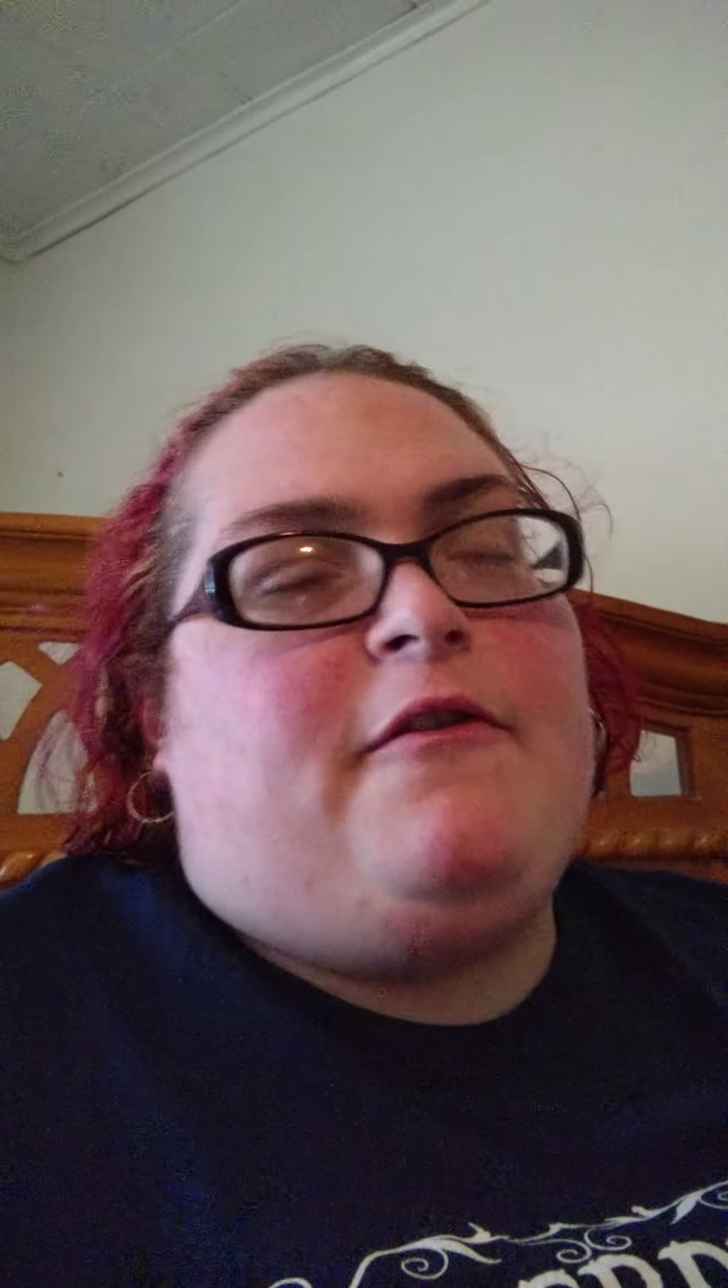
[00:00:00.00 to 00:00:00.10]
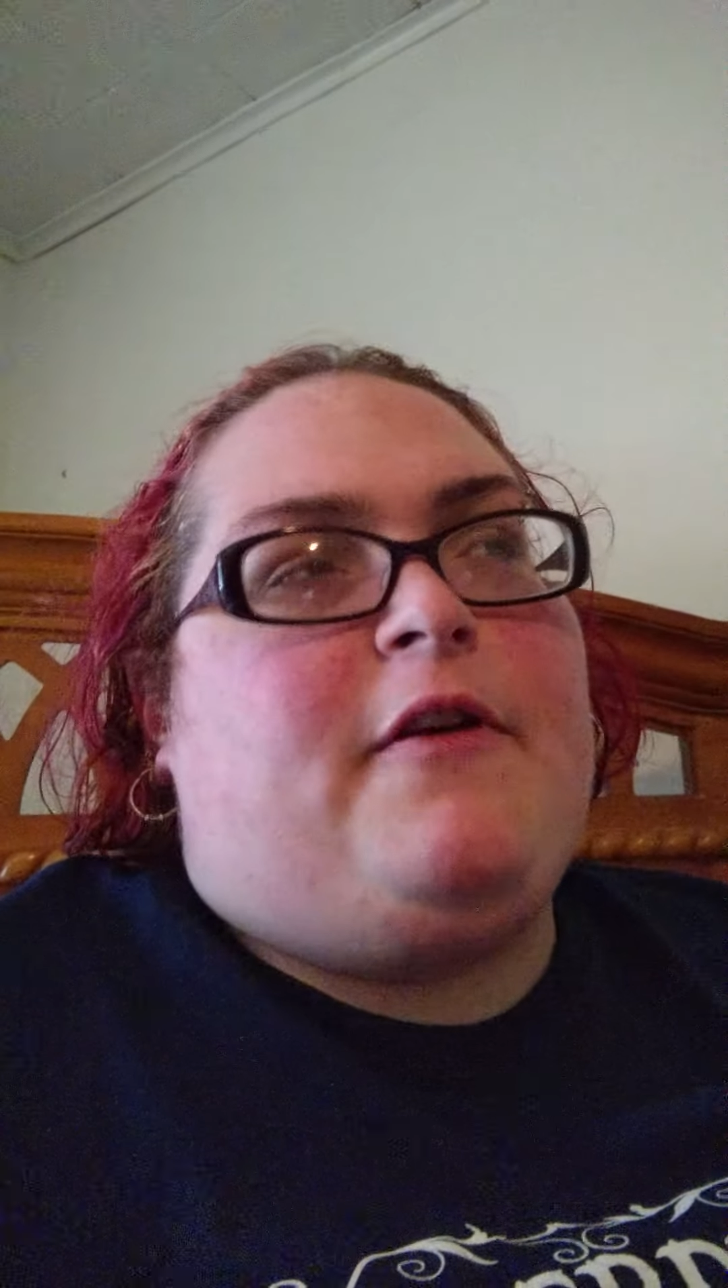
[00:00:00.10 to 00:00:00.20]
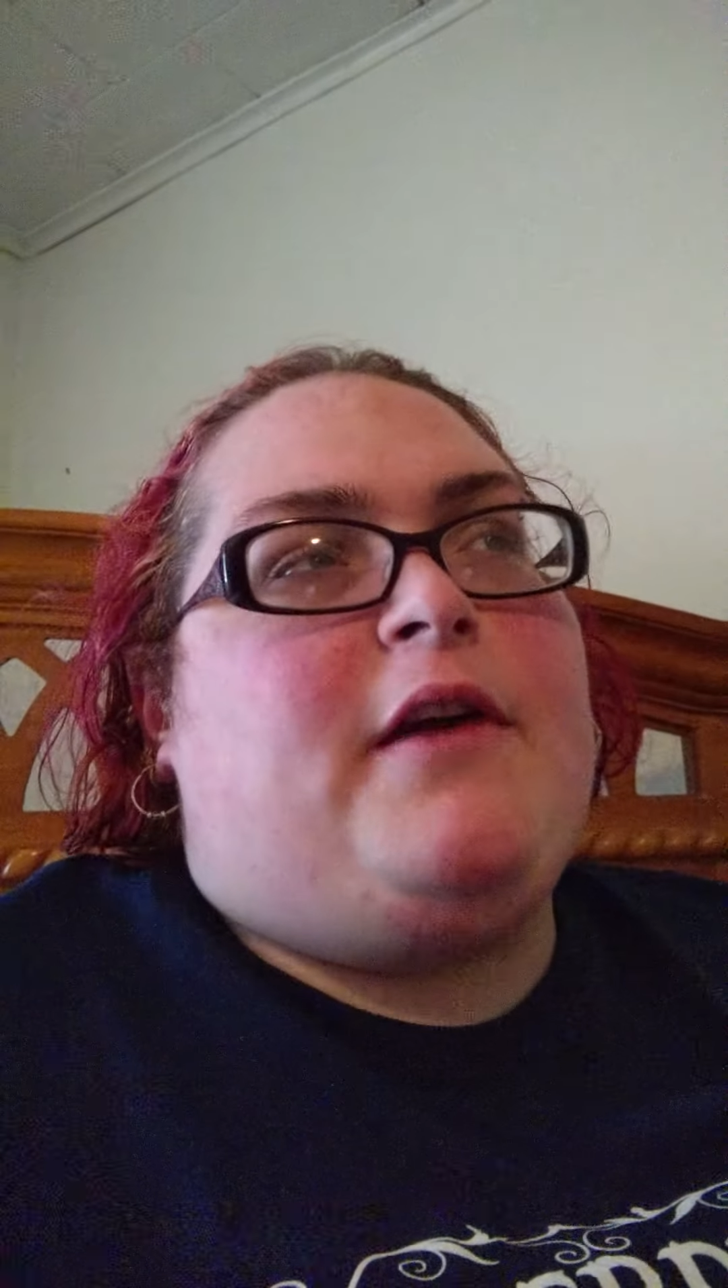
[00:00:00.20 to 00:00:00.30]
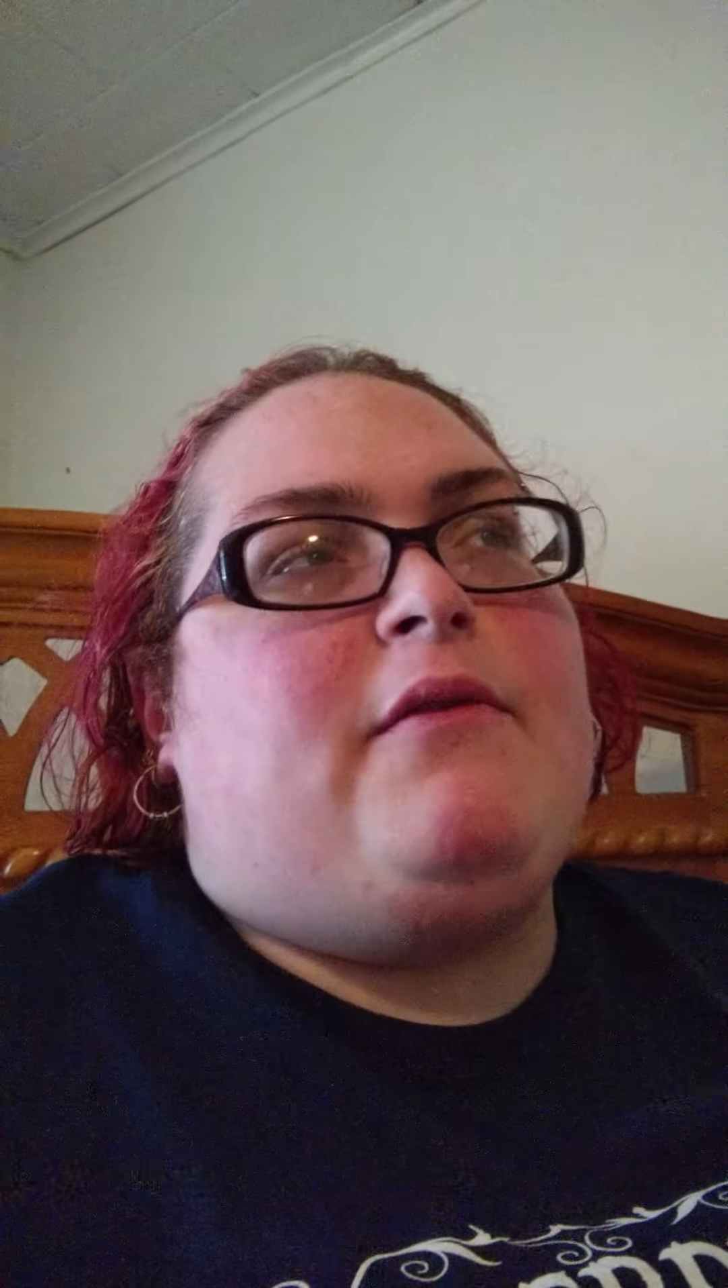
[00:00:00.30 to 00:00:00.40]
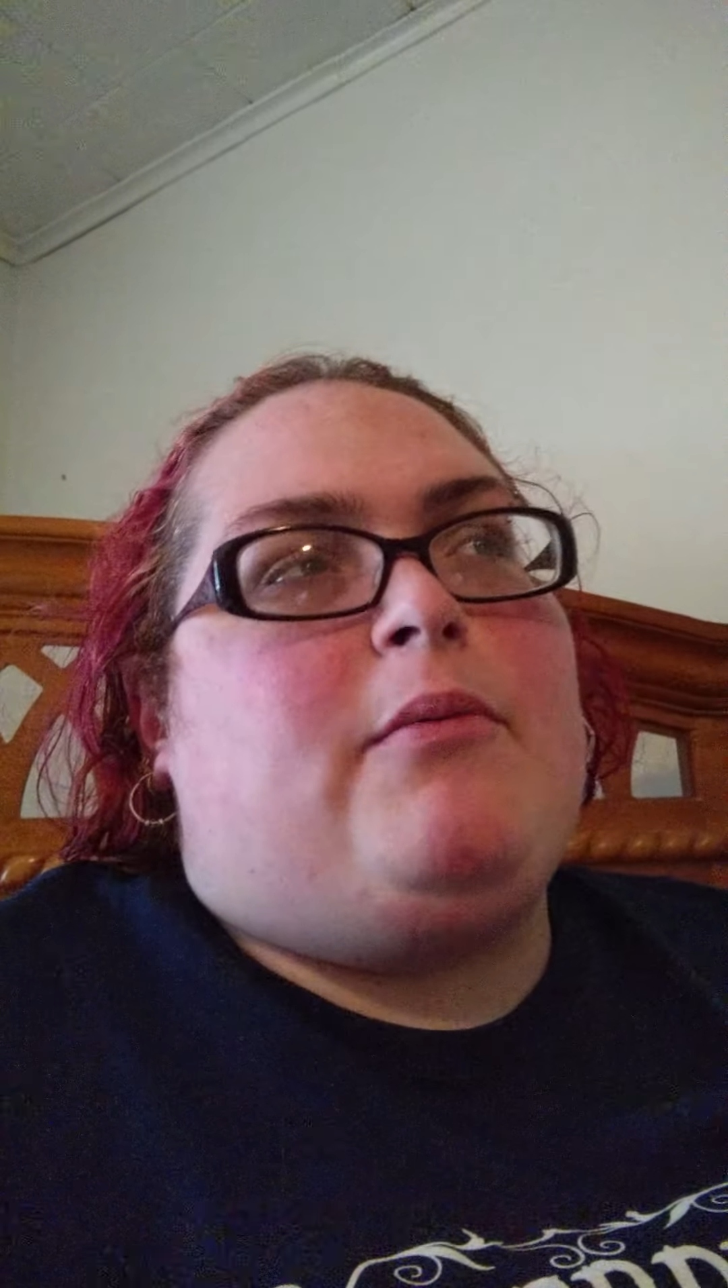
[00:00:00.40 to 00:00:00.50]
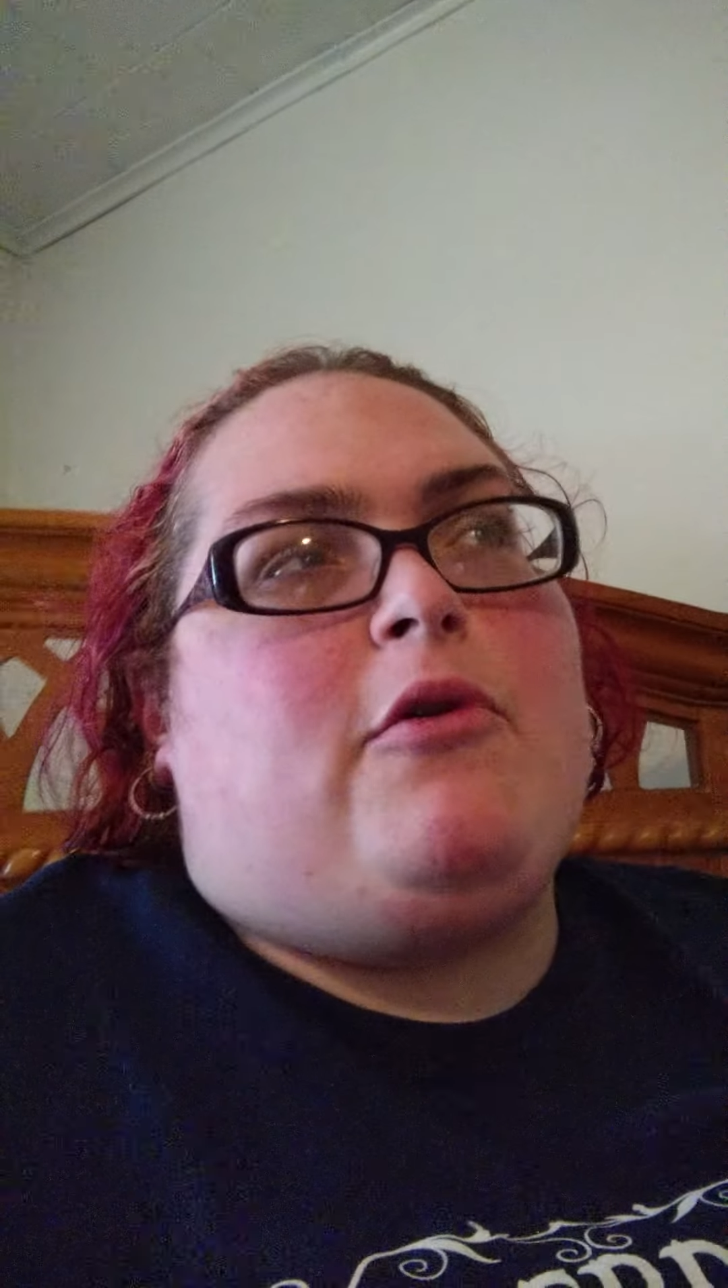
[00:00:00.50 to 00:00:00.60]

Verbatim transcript: flavor